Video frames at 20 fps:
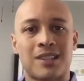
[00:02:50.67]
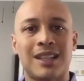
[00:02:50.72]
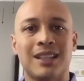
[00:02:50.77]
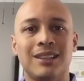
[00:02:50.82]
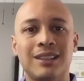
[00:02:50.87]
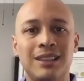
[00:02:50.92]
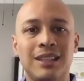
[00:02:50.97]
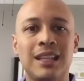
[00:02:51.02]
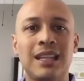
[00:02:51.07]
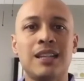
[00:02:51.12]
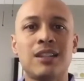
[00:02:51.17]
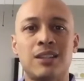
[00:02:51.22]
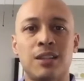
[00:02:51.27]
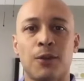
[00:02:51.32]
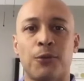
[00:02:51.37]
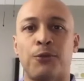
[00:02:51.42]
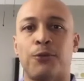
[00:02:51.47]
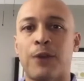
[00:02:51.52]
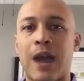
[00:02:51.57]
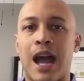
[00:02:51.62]
that lead to
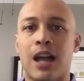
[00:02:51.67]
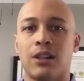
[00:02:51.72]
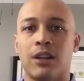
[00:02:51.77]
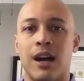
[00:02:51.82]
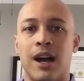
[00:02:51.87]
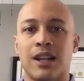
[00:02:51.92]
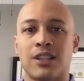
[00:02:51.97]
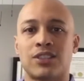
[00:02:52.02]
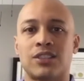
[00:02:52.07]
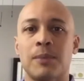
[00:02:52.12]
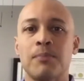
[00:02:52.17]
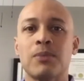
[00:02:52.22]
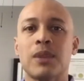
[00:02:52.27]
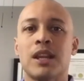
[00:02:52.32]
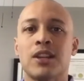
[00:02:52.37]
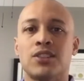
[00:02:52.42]
fat loss.